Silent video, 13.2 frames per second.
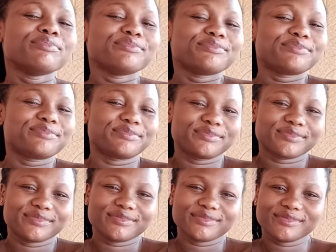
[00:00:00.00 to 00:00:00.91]

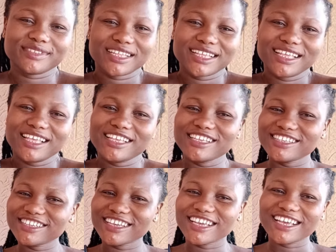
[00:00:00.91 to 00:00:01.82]

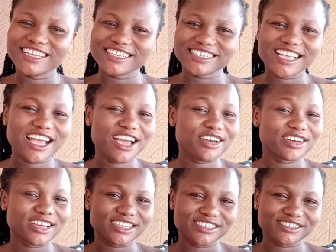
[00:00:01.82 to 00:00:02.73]
So guys, how
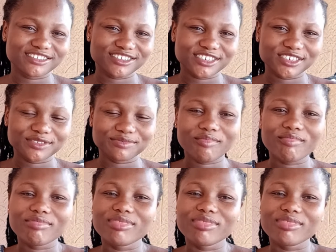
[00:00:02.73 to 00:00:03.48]
are you doing?